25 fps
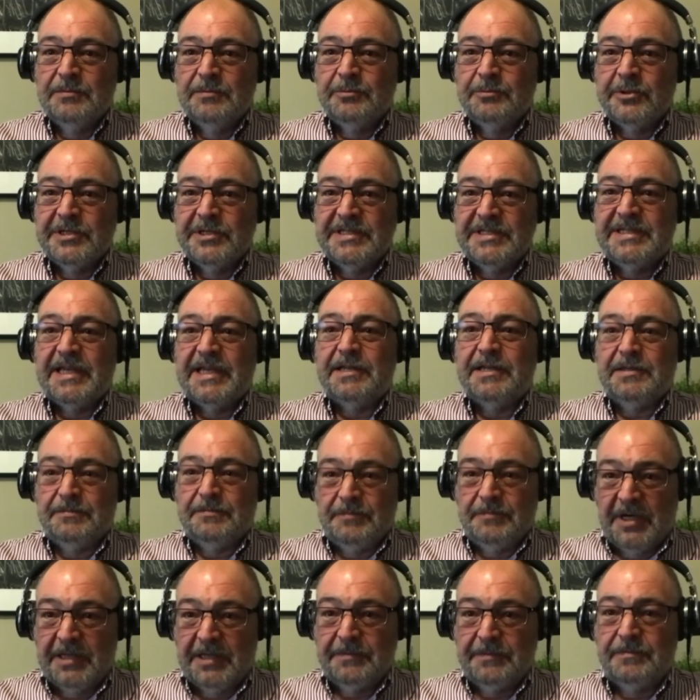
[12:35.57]
present
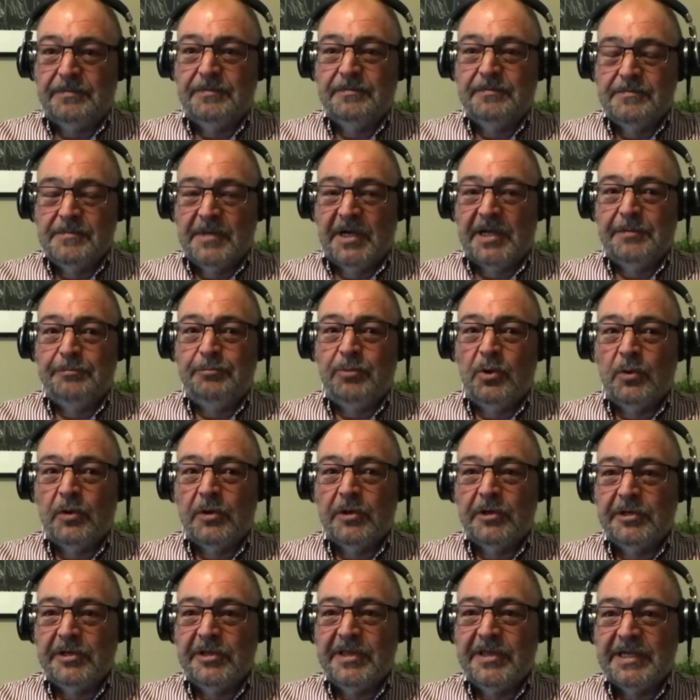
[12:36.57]
my my
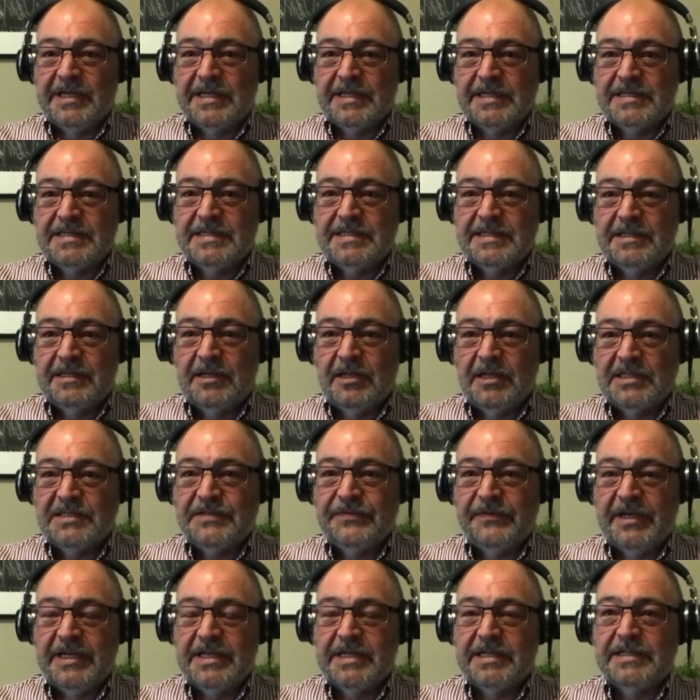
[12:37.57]
poured things in Las
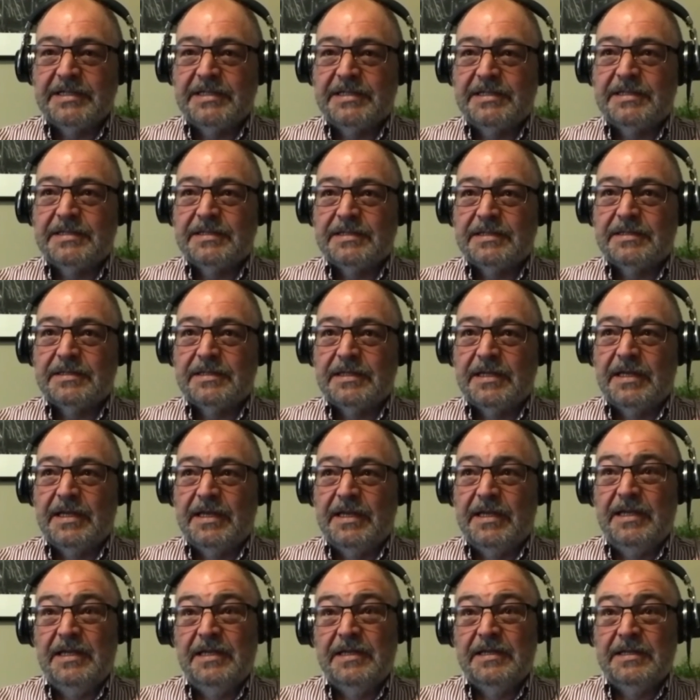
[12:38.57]
Vegas
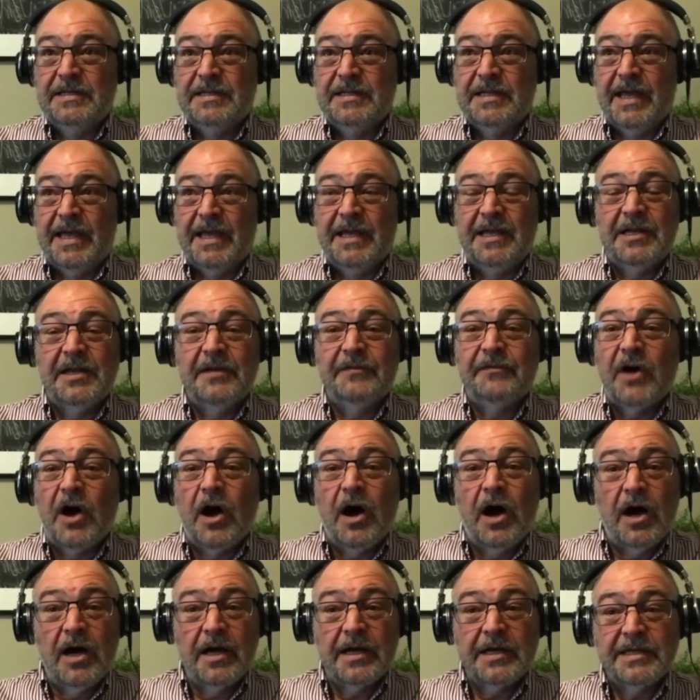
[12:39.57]
in the end of
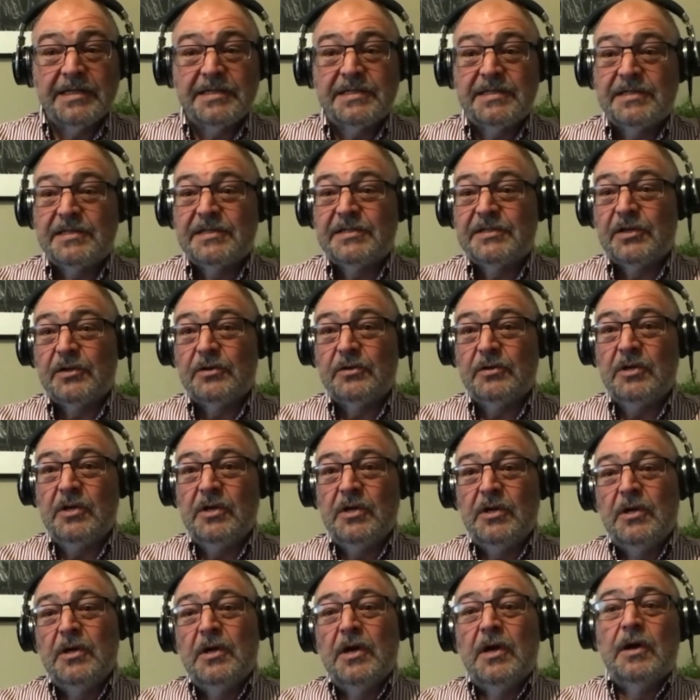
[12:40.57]
August. So
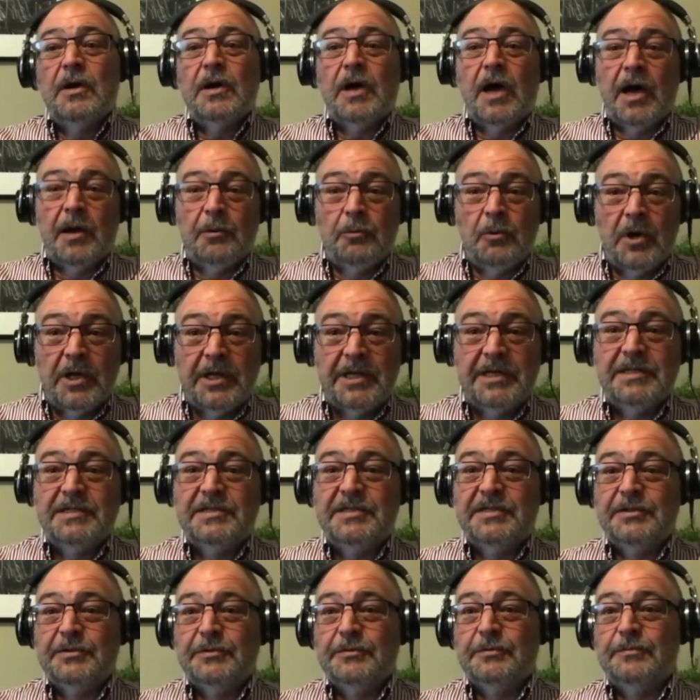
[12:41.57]
I wanted
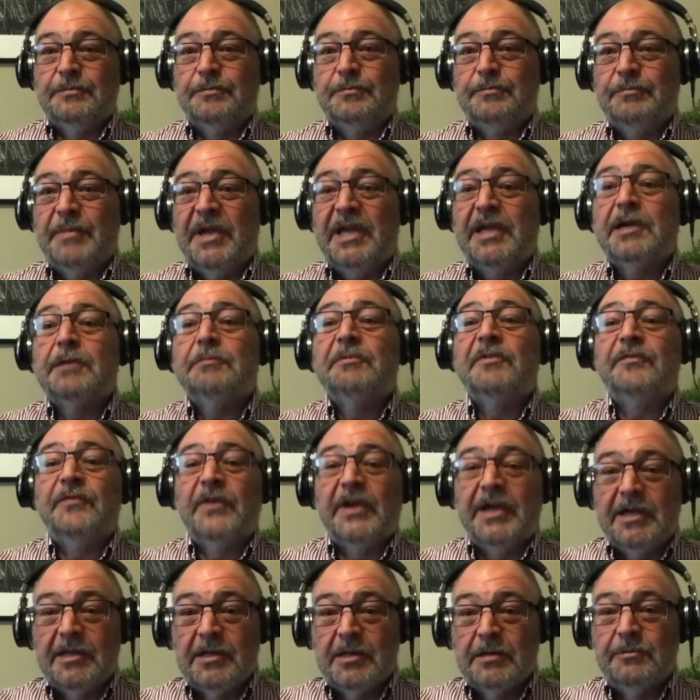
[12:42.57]
to make them
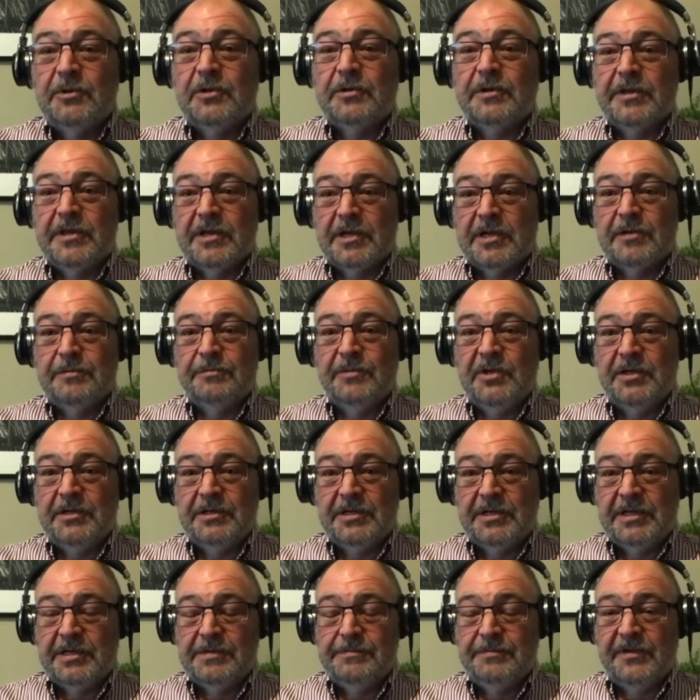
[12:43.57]
available to the
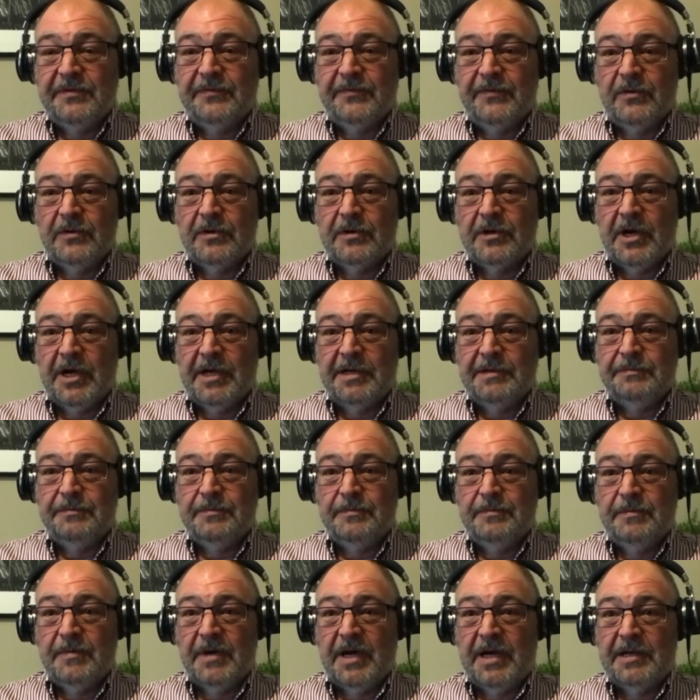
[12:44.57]
community before
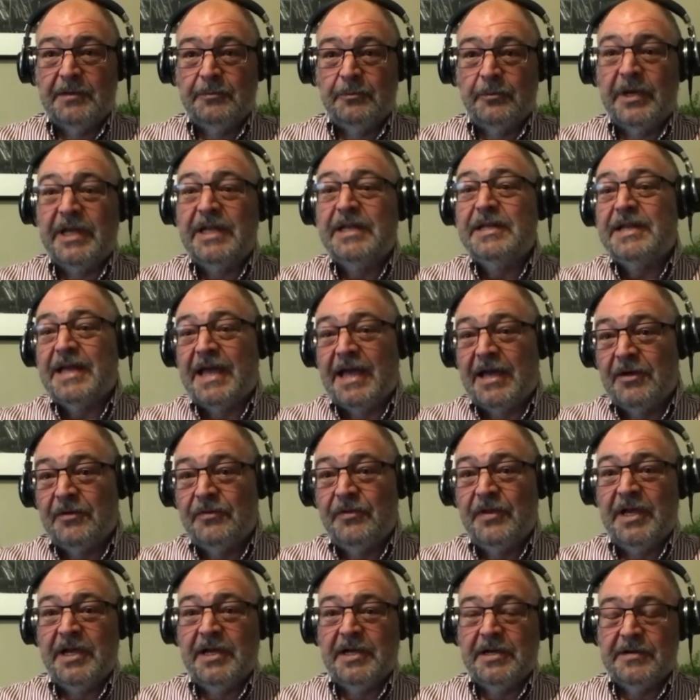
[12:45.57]
I, I went down
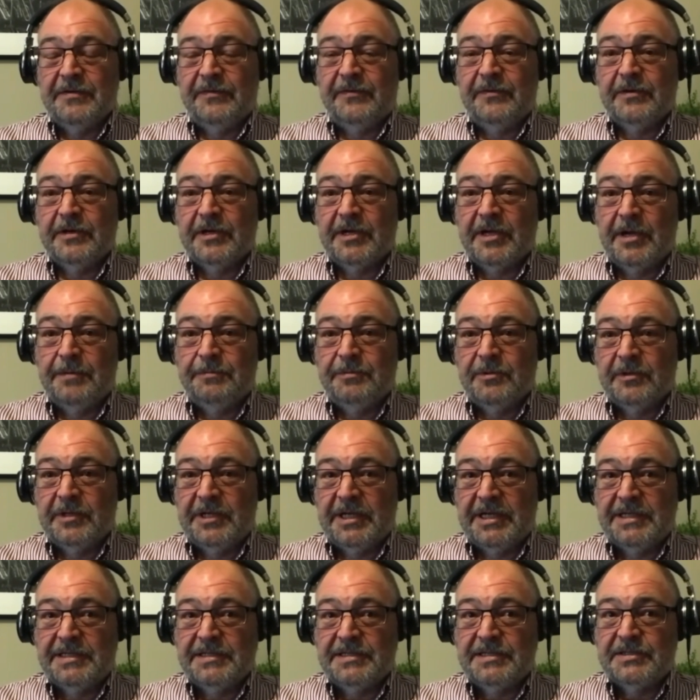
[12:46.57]
there for a couple
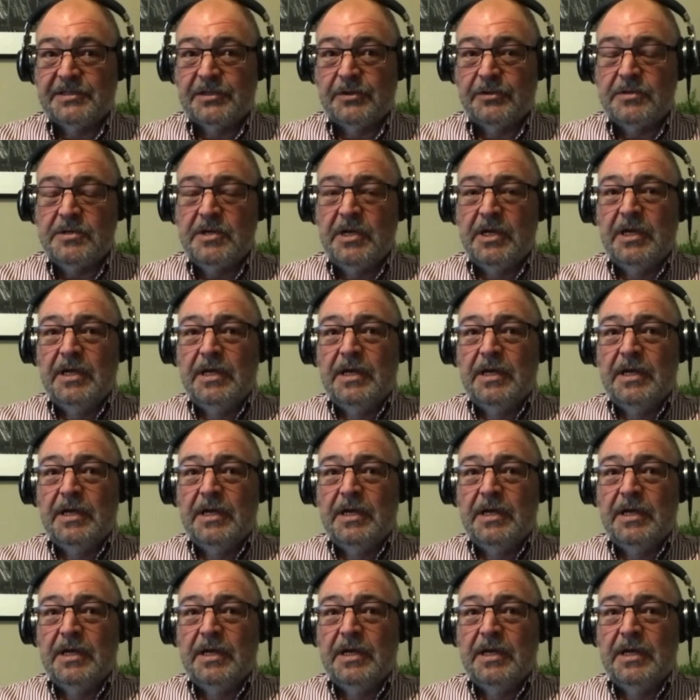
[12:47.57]
days. So